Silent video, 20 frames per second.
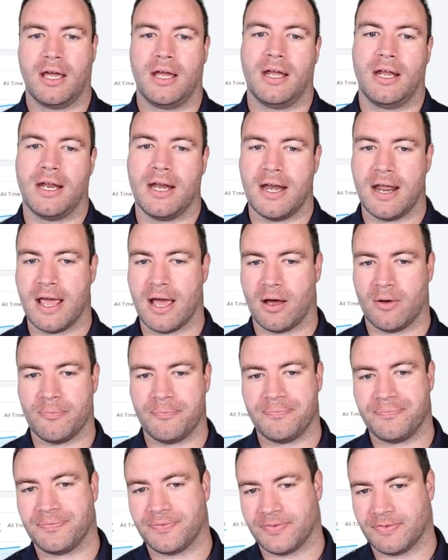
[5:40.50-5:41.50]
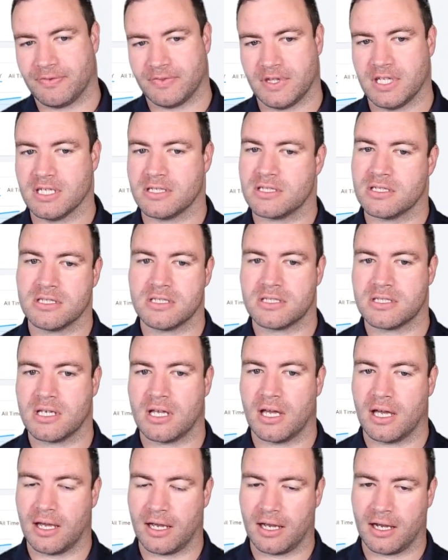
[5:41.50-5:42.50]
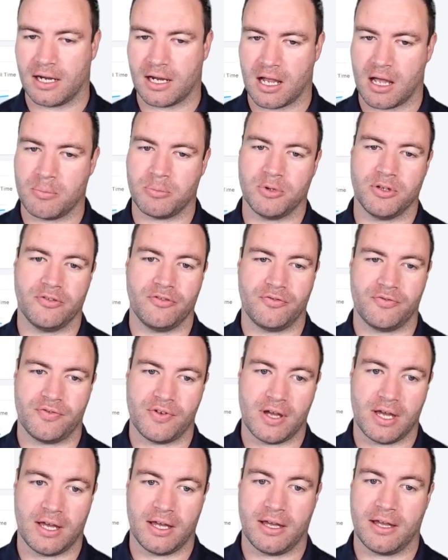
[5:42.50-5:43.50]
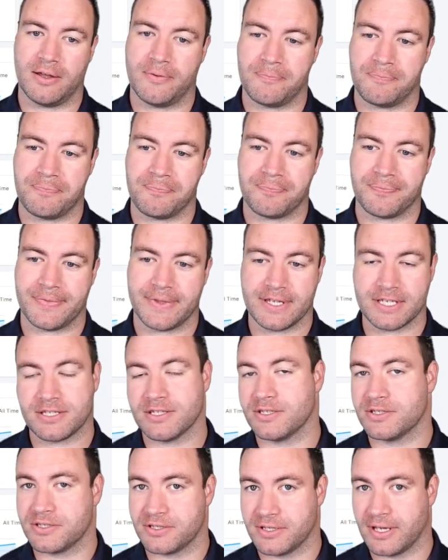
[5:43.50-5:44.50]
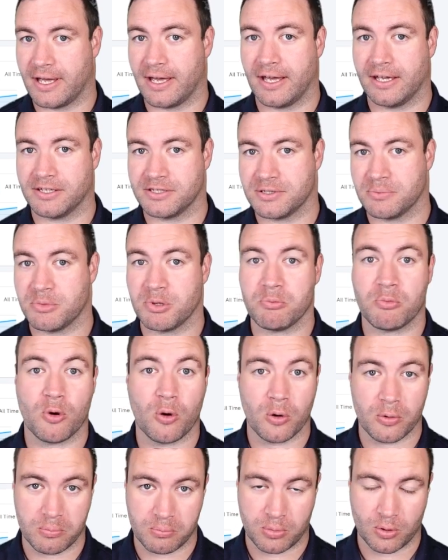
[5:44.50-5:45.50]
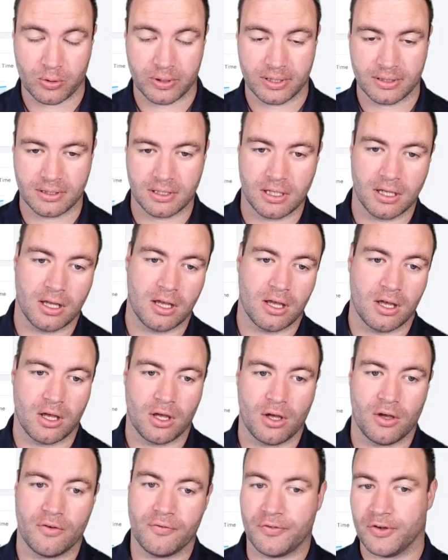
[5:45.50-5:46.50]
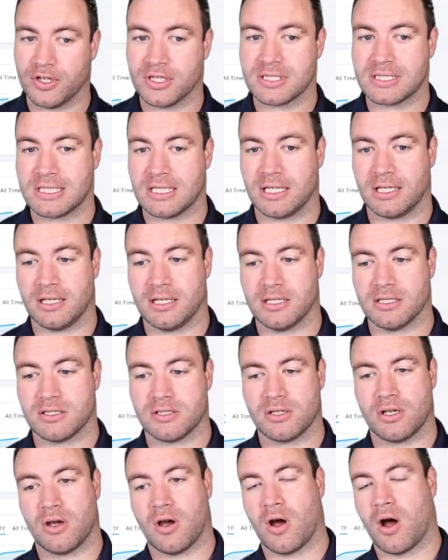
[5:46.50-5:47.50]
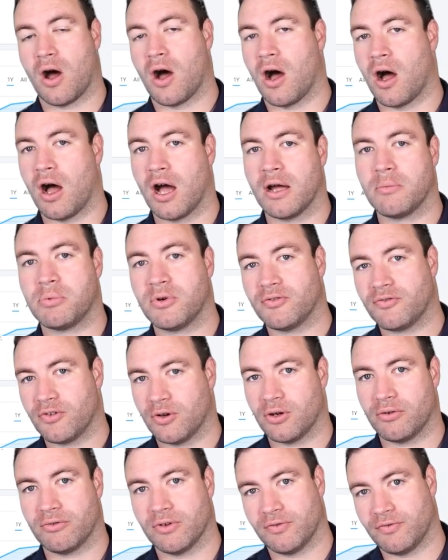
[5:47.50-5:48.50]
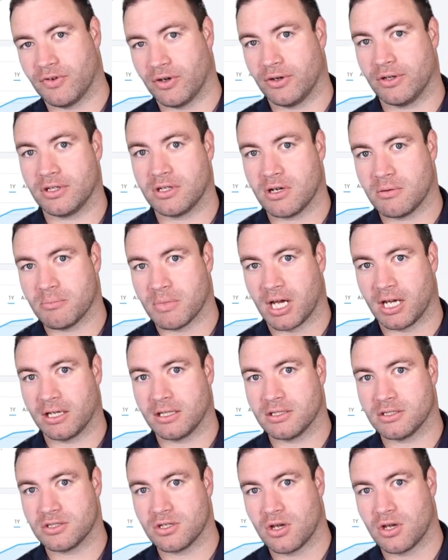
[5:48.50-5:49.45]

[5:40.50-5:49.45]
Now, this is a couple of, some important points. First thing is, I prefer referring domains